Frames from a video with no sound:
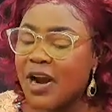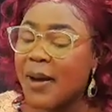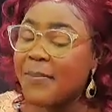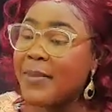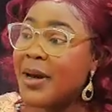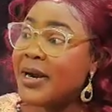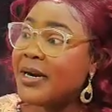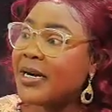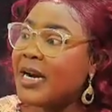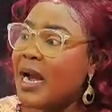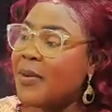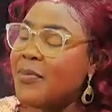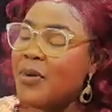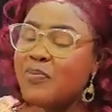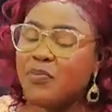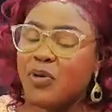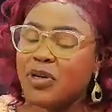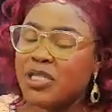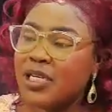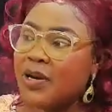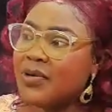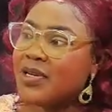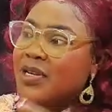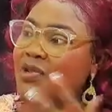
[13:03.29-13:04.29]
America, me
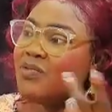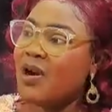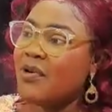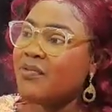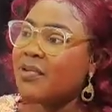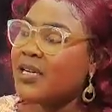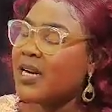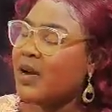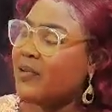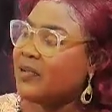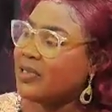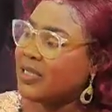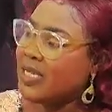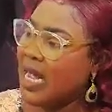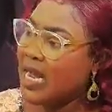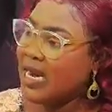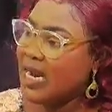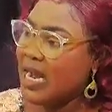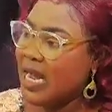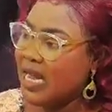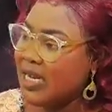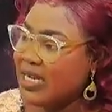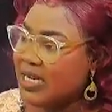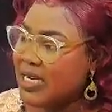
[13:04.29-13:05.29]
post I do when we come on
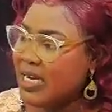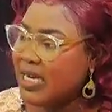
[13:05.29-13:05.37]
Saka.